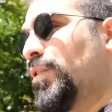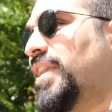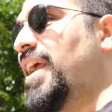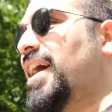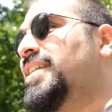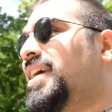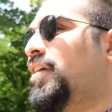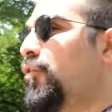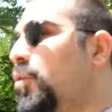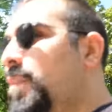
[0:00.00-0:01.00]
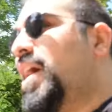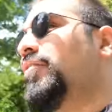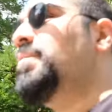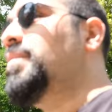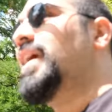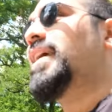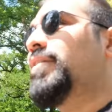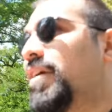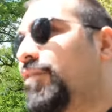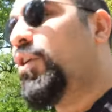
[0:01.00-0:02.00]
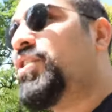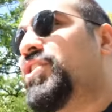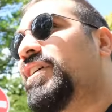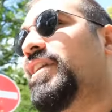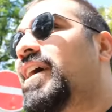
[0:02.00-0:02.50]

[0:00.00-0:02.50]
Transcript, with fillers: with an idea for Mary being a virgin